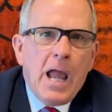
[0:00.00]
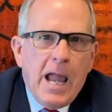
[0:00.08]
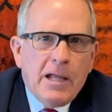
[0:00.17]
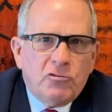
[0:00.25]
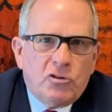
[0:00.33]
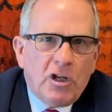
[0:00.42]

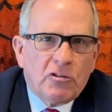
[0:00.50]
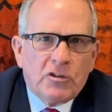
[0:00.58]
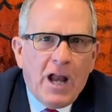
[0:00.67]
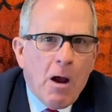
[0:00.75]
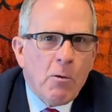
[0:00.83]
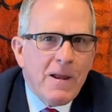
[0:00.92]
and just
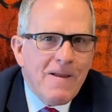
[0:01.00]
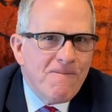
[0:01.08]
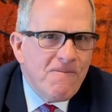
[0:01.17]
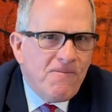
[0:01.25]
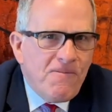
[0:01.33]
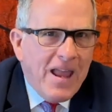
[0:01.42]
how
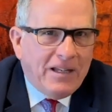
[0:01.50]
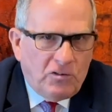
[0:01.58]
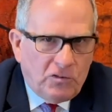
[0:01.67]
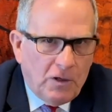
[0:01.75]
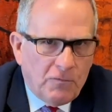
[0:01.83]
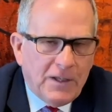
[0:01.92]

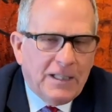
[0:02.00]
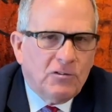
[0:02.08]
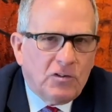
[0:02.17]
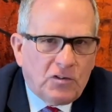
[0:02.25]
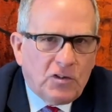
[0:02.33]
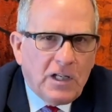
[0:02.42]
invasive,
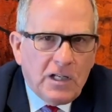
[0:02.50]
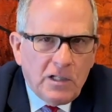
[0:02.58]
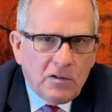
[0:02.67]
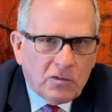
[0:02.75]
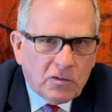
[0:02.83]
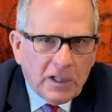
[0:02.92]

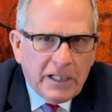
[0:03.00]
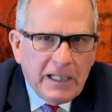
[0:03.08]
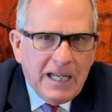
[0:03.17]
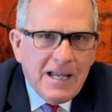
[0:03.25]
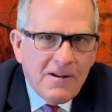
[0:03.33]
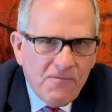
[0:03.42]

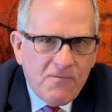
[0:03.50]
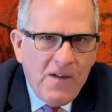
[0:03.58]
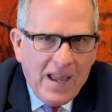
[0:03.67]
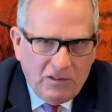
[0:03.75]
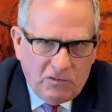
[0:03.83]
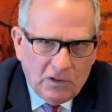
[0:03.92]
insidiously
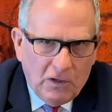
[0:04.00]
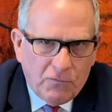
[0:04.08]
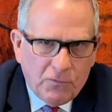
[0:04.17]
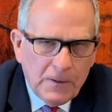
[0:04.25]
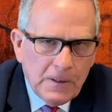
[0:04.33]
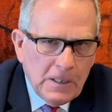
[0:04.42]

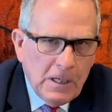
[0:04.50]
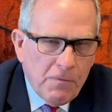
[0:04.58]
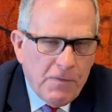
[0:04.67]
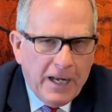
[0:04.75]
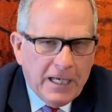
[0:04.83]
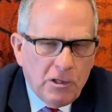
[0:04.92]
invasive,
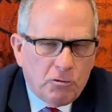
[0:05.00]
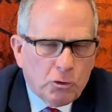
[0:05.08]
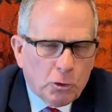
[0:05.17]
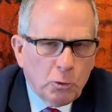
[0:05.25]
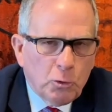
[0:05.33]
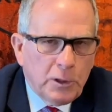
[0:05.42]
that he
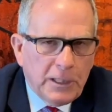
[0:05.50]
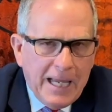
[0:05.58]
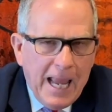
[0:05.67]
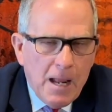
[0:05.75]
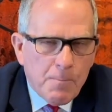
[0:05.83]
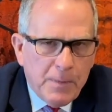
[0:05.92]
truly
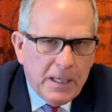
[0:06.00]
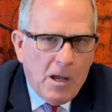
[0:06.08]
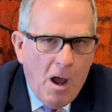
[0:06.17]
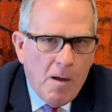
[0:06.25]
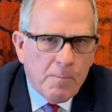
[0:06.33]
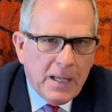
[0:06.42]
can
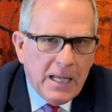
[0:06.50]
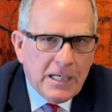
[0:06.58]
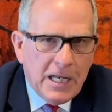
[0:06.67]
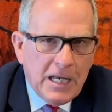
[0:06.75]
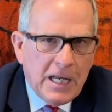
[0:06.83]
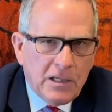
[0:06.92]
become in
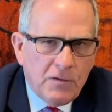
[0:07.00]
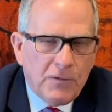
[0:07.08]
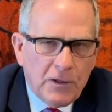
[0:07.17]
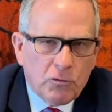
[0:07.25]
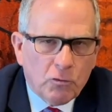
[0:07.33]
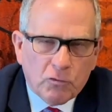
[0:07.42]
an
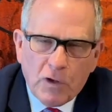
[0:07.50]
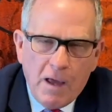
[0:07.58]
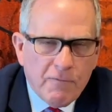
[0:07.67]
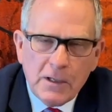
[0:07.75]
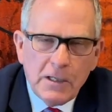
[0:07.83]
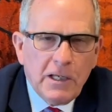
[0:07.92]
individual's
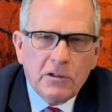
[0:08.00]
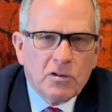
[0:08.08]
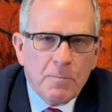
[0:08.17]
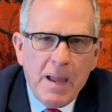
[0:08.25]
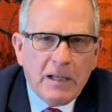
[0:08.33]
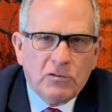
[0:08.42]
life. It's
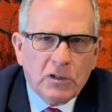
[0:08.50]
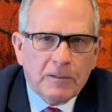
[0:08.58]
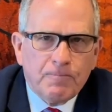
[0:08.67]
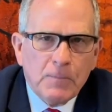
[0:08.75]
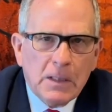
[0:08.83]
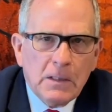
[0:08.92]

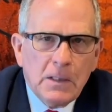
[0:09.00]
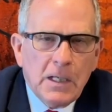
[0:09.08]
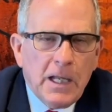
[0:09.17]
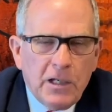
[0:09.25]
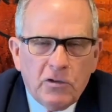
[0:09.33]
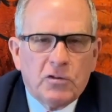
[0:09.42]
amazing.
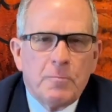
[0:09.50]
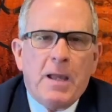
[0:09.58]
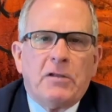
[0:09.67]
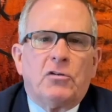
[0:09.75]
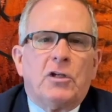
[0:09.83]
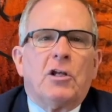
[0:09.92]
It is
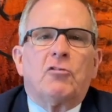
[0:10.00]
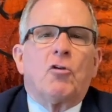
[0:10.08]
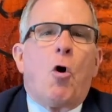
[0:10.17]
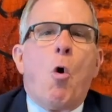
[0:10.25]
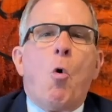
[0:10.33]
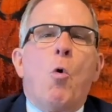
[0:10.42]
amazing. It's a
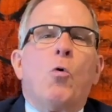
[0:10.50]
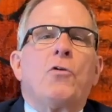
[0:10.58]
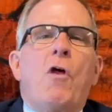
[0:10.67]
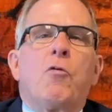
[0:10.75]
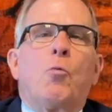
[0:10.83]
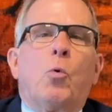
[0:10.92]
whole
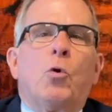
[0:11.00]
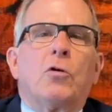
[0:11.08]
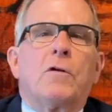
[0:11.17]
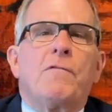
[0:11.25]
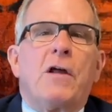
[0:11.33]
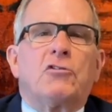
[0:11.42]
nother
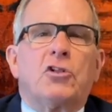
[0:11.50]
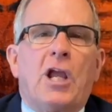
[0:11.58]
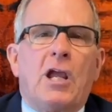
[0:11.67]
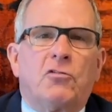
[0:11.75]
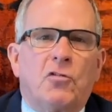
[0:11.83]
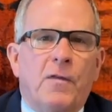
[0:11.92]
world of
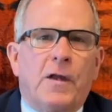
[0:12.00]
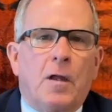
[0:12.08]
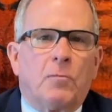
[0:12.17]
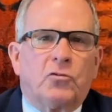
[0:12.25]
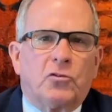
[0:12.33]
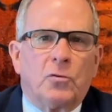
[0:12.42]
education that
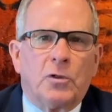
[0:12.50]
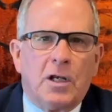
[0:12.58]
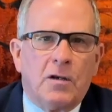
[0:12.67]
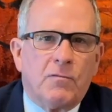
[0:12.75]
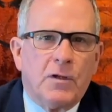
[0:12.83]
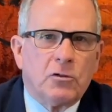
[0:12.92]
comes to an
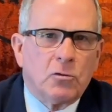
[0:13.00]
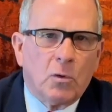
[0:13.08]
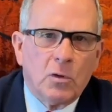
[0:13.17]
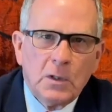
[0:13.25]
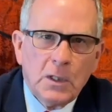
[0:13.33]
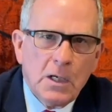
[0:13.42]

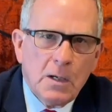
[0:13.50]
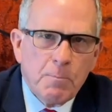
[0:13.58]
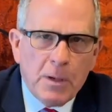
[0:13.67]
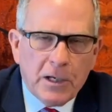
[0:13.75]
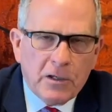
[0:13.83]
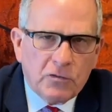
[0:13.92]
individual.
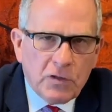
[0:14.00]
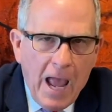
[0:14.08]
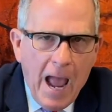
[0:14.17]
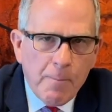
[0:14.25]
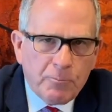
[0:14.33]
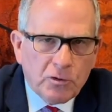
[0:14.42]
But it is
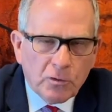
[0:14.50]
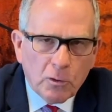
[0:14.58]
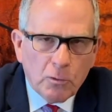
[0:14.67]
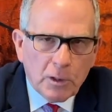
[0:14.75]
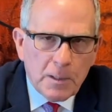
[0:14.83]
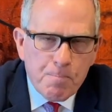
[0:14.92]

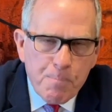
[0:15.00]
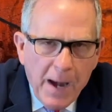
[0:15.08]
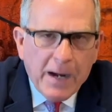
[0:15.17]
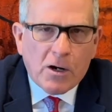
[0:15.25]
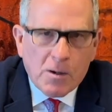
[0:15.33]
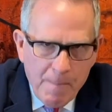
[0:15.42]
absolutely
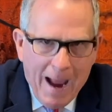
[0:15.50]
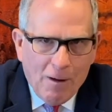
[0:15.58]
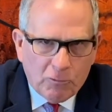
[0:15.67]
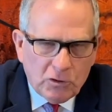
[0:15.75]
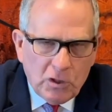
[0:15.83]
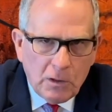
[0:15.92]

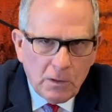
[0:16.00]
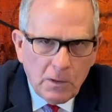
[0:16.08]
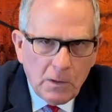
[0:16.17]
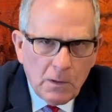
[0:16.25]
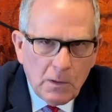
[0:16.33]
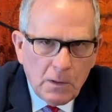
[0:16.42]
paramount
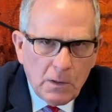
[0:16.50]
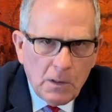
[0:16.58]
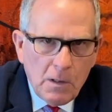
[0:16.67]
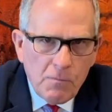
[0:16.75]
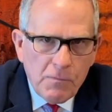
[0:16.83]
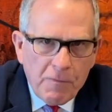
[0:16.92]

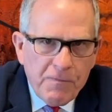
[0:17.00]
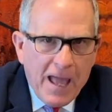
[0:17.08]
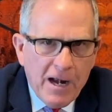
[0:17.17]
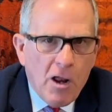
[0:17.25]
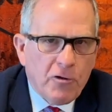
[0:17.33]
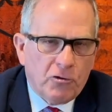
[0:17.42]
that
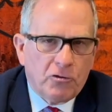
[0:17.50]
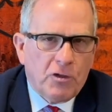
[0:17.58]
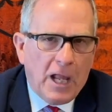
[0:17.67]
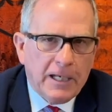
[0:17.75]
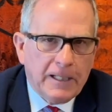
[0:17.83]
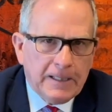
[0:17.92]
that
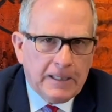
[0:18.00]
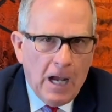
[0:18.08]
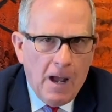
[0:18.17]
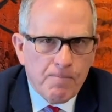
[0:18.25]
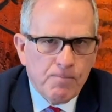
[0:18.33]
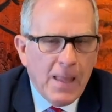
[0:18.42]
understanding
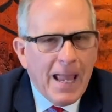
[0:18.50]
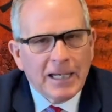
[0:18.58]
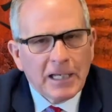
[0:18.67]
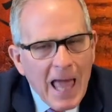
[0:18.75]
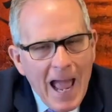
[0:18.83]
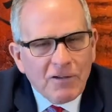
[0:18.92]
come. And
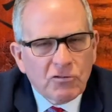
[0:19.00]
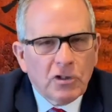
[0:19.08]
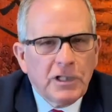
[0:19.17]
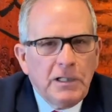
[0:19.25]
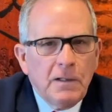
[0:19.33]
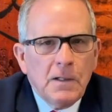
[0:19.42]

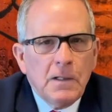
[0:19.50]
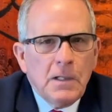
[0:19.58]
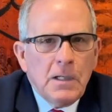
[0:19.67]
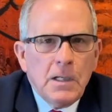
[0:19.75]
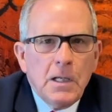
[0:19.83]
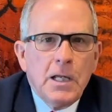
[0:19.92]
lastly,
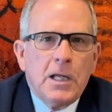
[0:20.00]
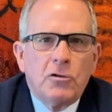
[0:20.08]
he